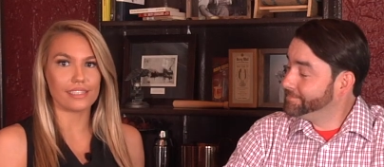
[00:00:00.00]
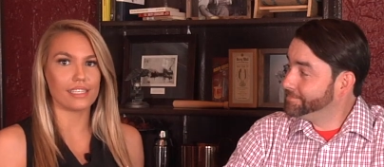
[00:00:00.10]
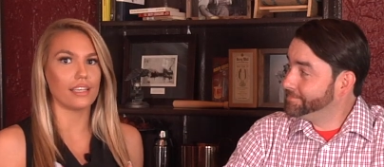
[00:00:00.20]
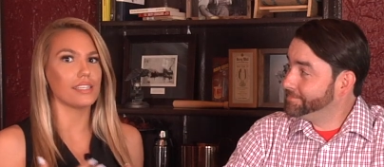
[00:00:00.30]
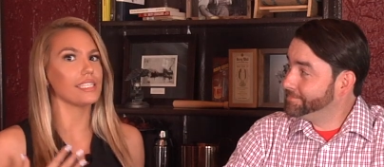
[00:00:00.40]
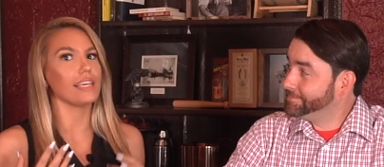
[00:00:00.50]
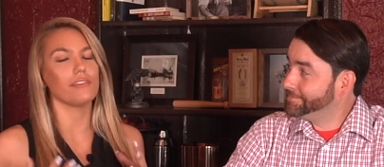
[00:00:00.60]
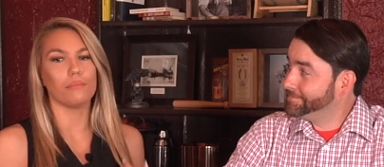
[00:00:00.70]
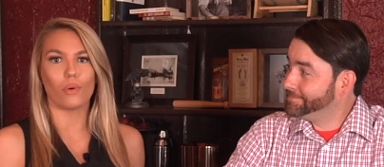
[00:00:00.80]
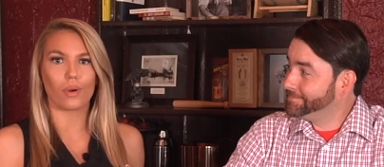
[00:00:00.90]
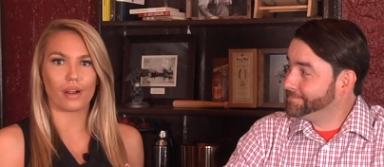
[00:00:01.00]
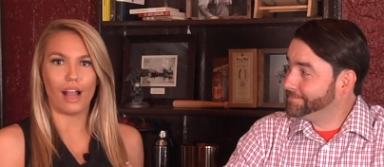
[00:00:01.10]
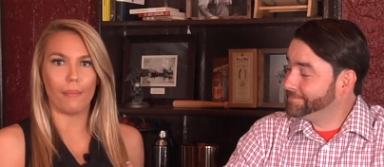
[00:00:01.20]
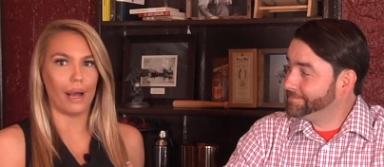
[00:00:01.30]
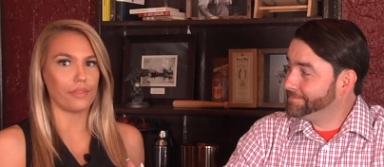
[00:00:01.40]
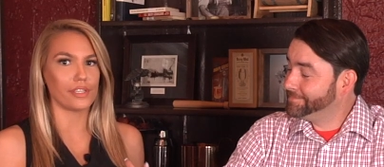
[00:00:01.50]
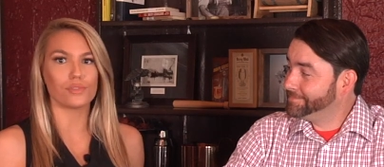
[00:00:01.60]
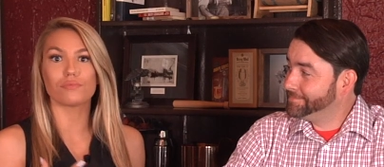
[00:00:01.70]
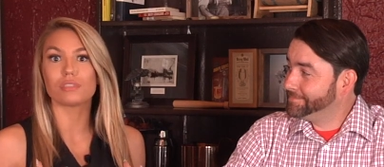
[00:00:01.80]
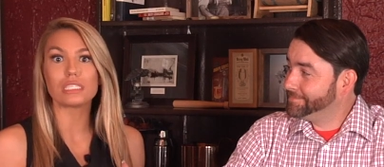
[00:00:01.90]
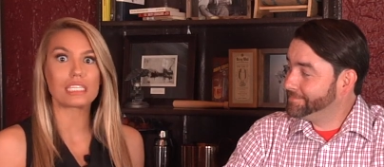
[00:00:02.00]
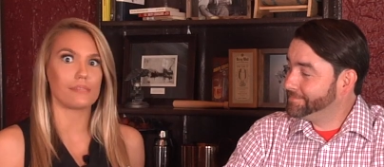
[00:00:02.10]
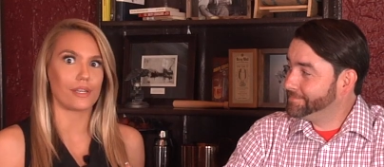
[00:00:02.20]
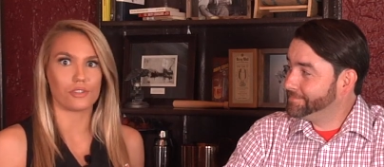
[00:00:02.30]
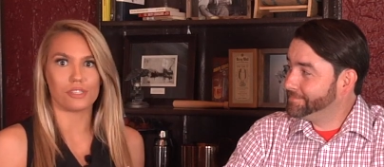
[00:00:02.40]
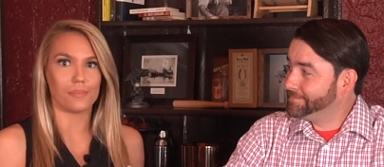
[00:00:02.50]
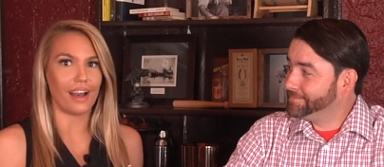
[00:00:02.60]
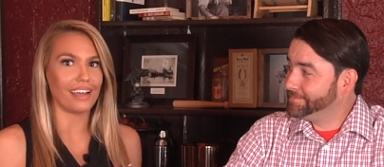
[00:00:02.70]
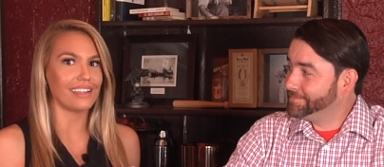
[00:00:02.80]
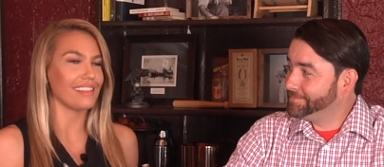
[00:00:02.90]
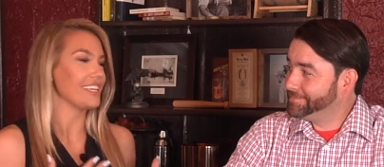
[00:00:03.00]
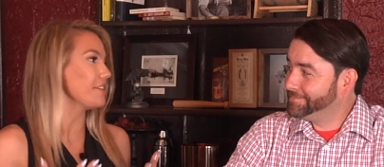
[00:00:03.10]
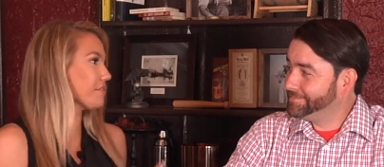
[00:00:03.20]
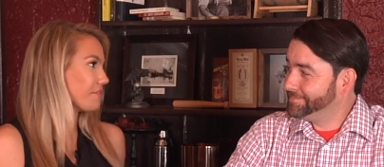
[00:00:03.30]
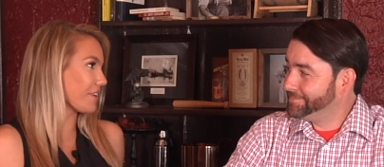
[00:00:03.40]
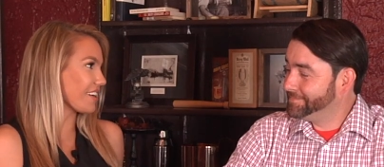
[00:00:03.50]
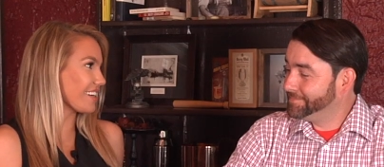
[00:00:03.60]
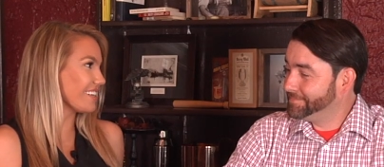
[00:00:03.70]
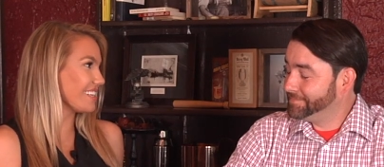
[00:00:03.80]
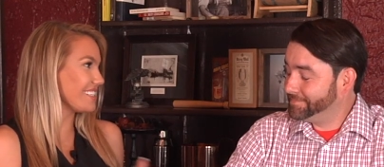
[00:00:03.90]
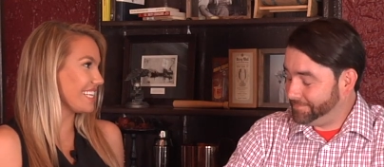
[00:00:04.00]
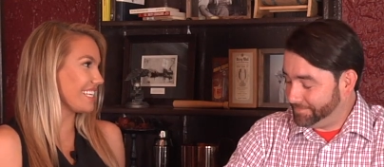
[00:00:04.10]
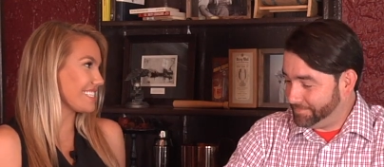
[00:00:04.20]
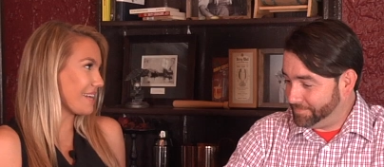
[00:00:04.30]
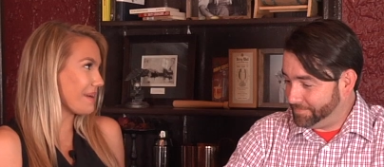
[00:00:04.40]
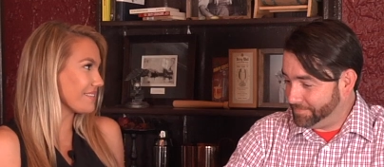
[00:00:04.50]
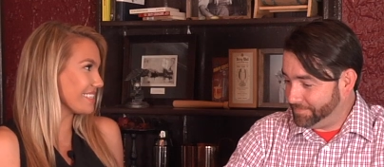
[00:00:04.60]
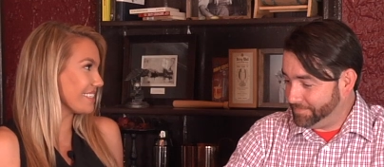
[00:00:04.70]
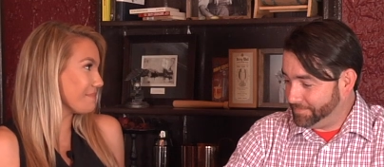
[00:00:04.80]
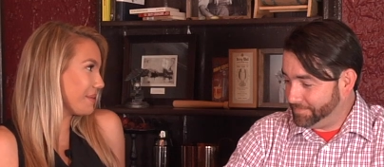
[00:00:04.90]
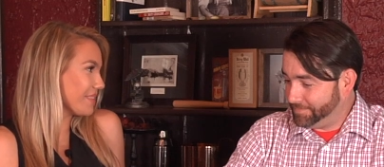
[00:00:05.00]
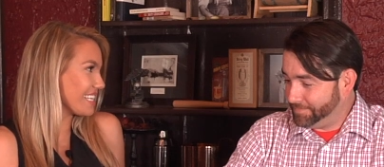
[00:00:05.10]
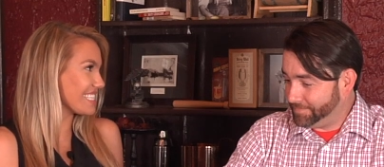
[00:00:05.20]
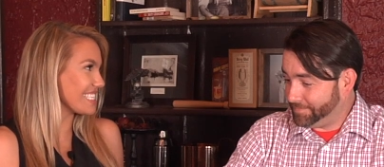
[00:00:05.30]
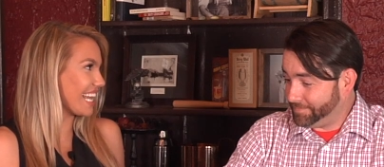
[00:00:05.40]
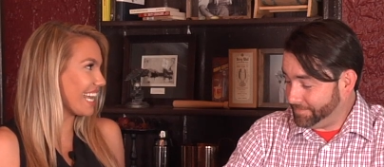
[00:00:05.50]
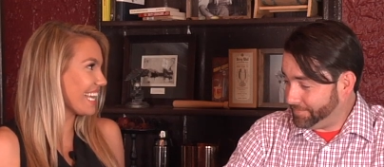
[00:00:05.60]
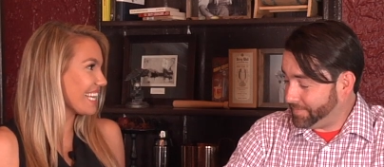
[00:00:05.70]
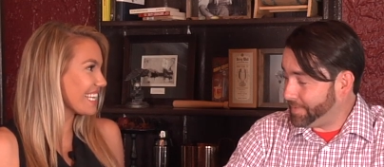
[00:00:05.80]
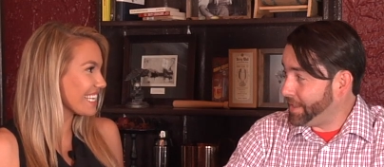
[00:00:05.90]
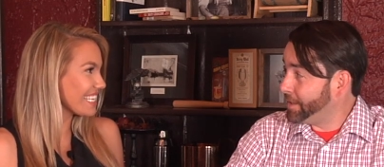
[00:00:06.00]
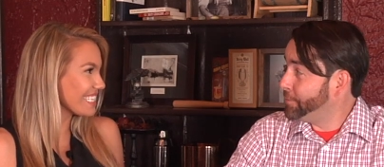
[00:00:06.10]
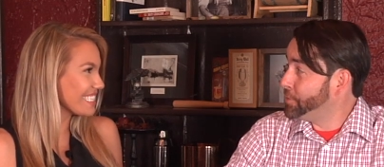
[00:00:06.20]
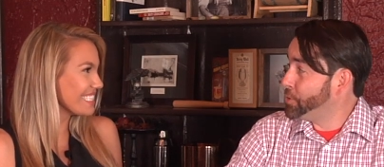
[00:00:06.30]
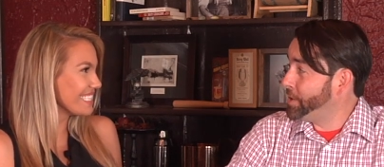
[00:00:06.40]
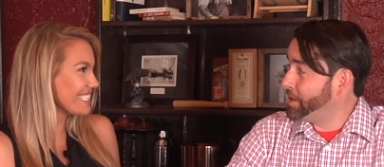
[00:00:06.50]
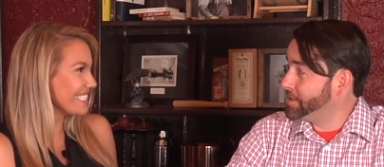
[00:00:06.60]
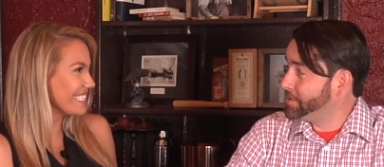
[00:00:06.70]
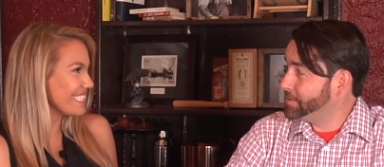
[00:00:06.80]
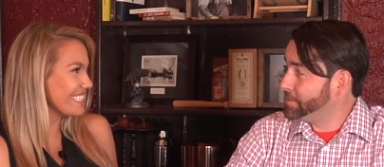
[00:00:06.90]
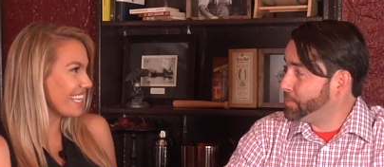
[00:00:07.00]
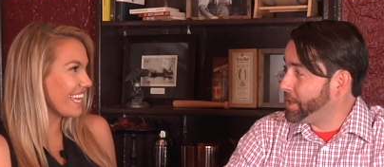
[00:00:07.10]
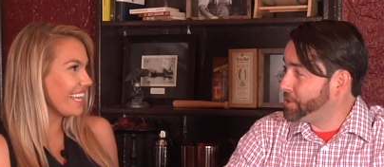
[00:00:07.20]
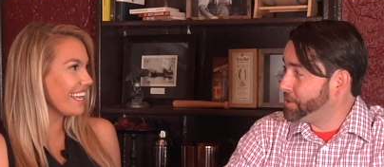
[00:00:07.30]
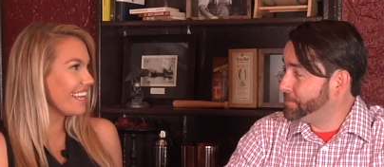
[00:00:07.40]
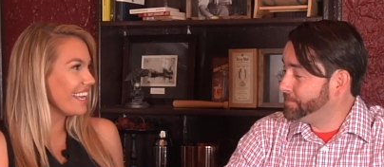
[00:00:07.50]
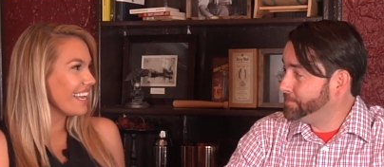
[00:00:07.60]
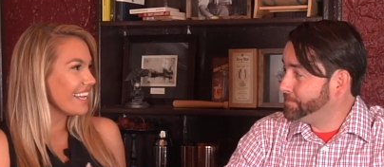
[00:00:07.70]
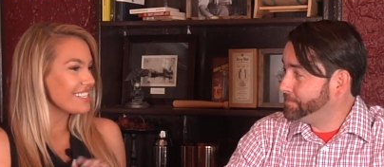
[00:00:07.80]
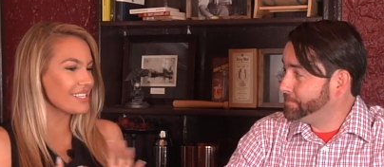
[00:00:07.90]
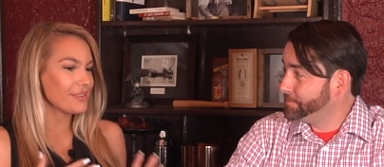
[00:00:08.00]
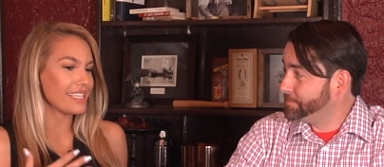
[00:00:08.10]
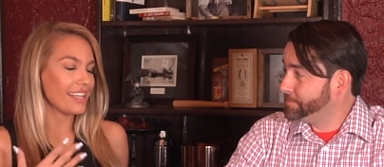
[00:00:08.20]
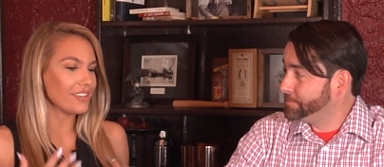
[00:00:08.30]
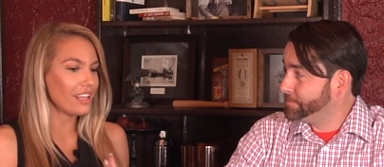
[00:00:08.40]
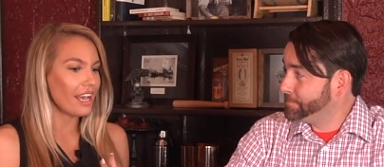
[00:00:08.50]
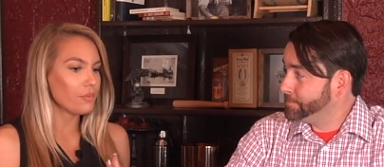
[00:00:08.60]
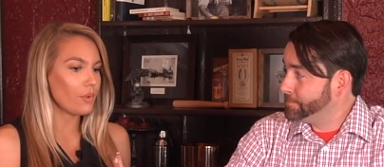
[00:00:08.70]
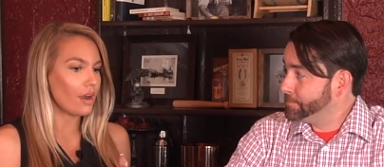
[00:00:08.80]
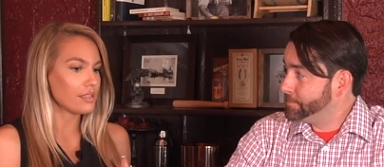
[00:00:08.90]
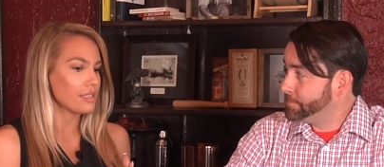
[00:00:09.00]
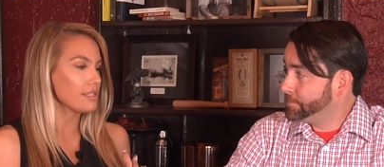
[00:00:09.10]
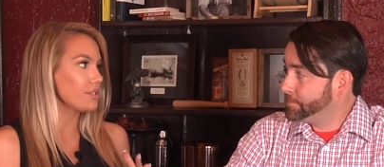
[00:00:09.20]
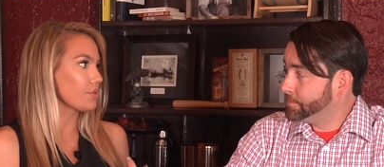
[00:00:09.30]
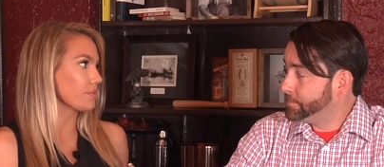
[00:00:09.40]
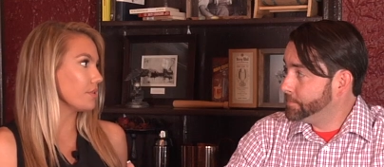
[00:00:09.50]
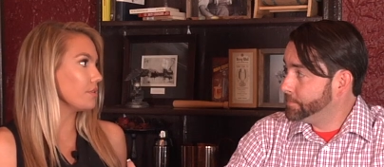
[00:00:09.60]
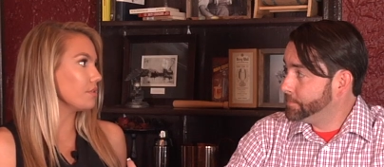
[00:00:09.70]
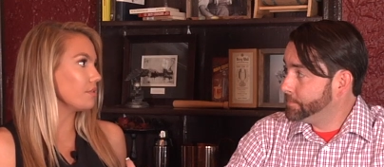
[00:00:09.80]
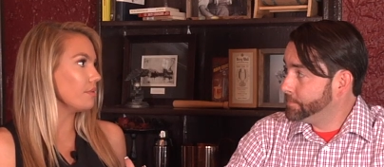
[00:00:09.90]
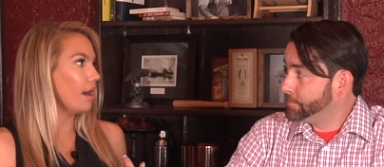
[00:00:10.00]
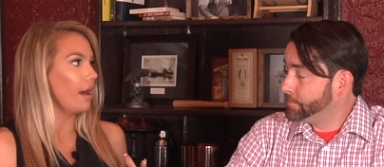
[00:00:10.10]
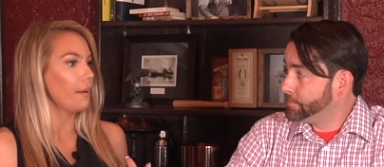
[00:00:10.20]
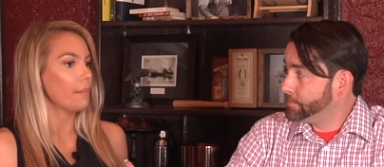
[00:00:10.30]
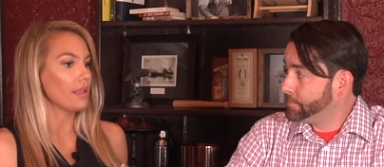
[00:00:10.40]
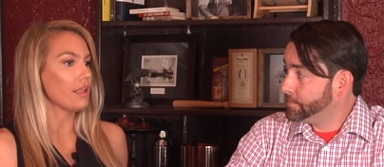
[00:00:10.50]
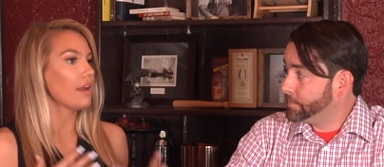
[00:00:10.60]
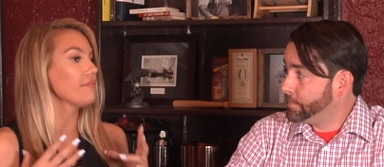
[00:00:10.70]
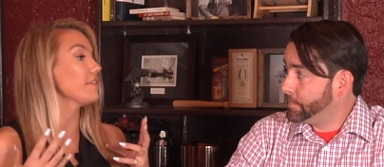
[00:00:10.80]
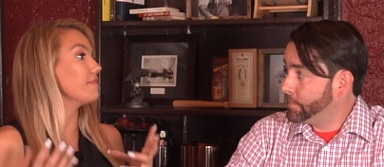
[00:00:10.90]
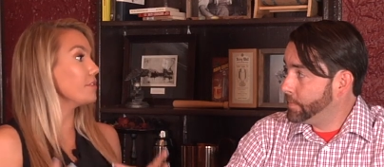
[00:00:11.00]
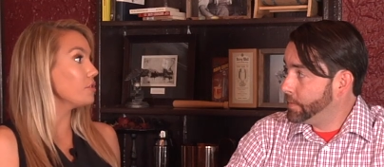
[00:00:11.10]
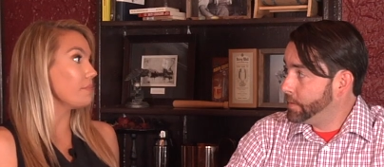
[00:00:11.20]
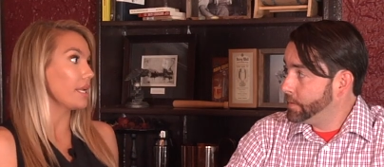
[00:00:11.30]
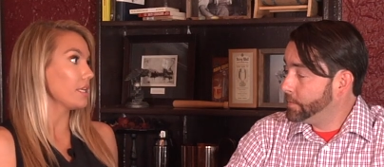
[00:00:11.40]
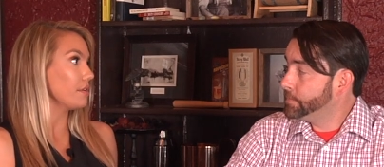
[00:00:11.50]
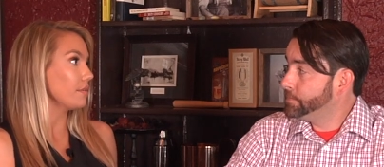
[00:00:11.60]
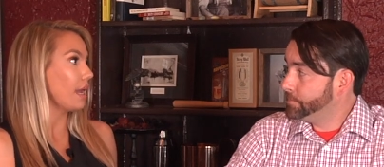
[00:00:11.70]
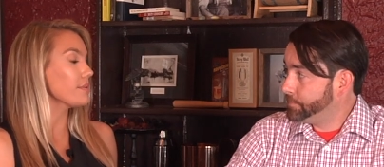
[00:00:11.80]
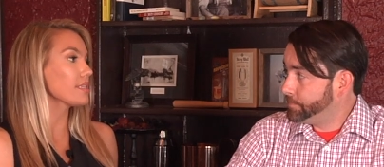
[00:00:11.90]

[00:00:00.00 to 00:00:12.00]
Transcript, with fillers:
Speaker 1: to tell us even more about this really special spot. Thank you for taking time out to be with us today.
Speaker 2: Thank you for joining us. It's a
Speaker 1: pleasure. So Daniel had walked us through a lot of the food menu, and I